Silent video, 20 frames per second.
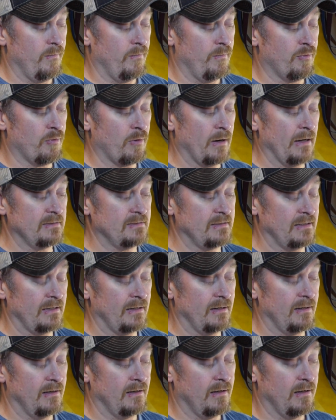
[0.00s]
press
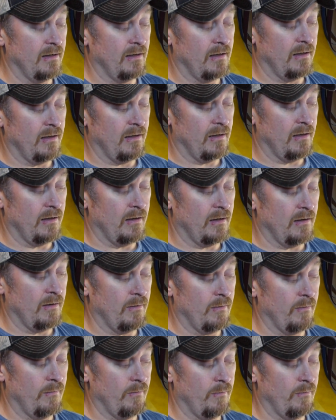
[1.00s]
it
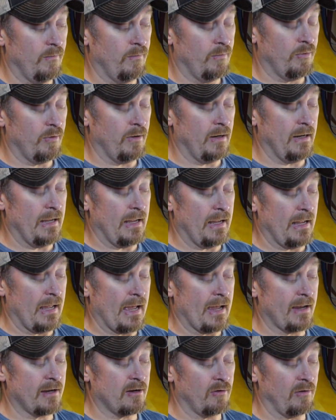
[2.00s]
pretty
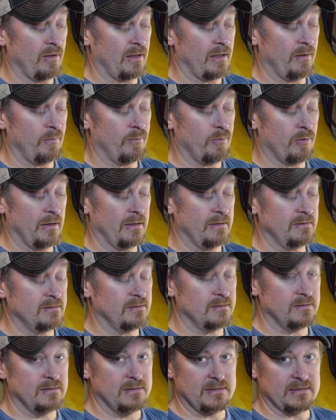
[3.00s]
accurately, pretty
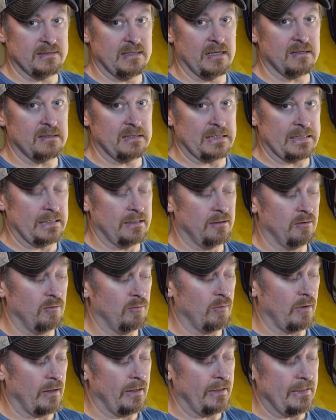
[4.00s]
snugly
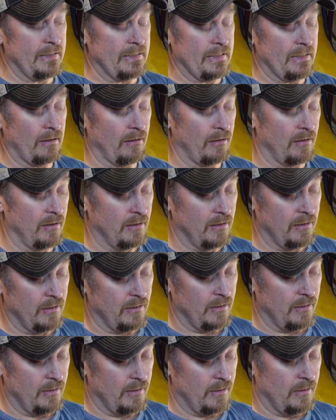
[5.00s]
right here,
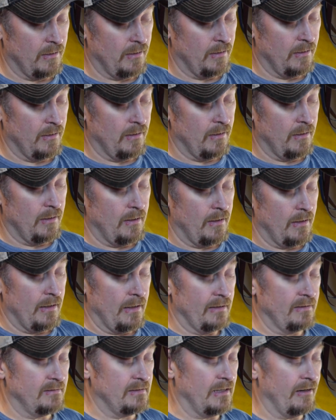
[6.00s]

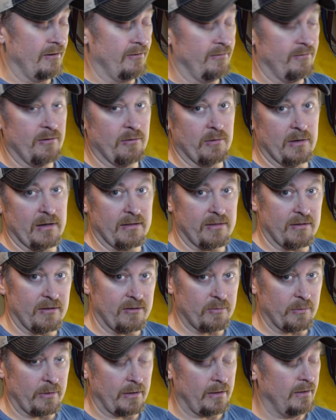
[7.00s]
instead of doing it
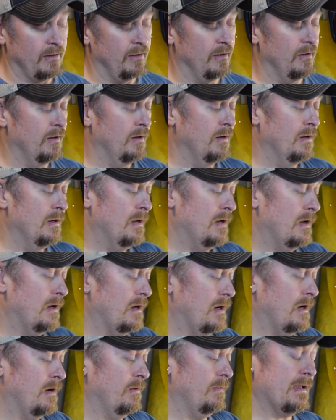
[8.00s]
this way.
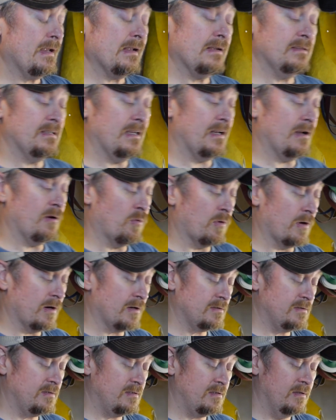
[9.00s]
Like I said, it
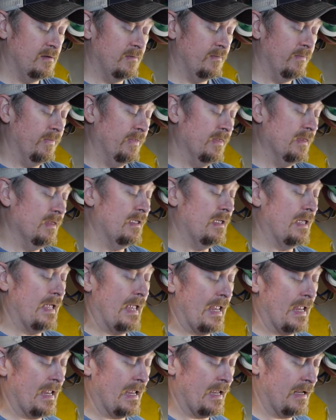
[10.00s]
works,
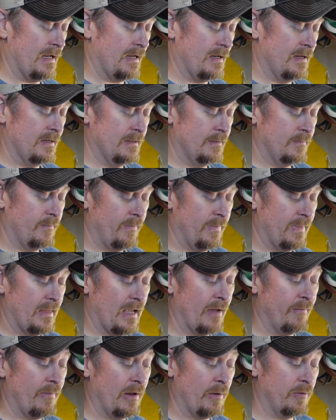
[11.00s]
and
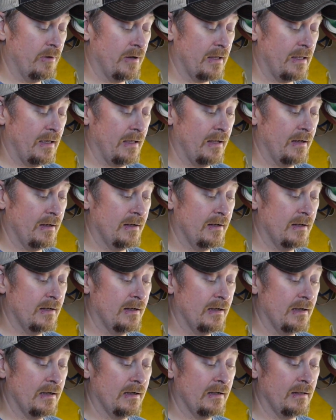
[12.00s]
I'm able to get,
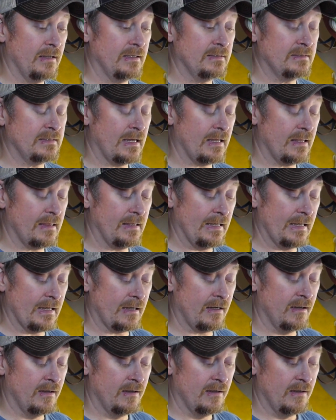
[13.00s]
at least I
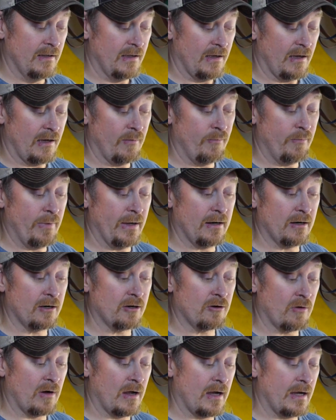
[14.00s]
think, a better
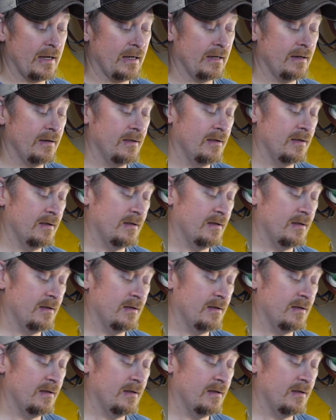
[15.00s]
grind